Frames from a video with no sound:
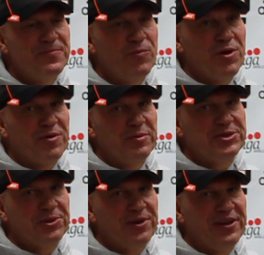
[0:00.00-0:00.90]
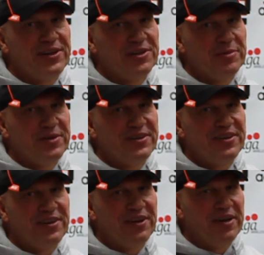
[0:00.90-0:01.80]
We were going to be shorthanded a little bit in the
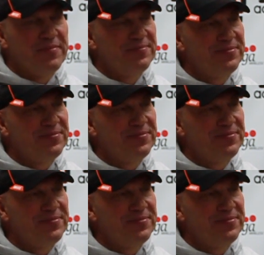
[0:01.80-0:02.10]
kicking game.